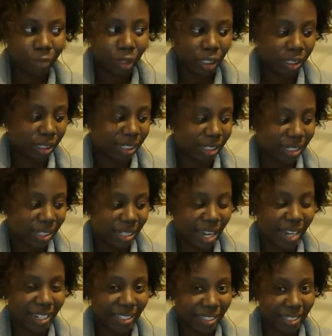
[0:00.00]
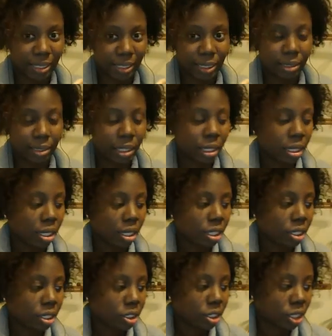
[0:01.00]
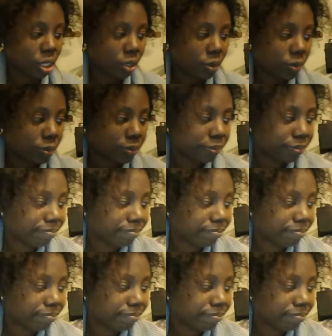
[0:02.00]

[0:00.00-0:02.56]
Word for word: at least not as is. So